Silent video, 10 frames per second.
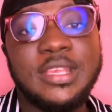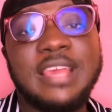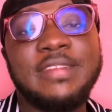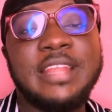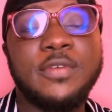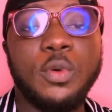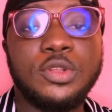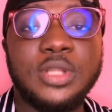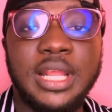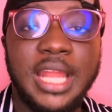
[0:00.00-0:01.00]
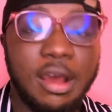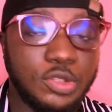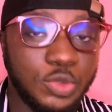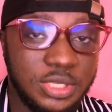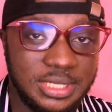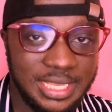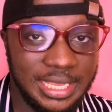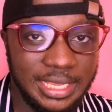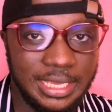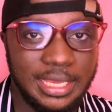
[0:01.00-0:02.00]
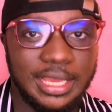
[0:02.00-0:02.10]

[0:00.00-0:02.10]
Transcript: Even if you want to learn how to sing,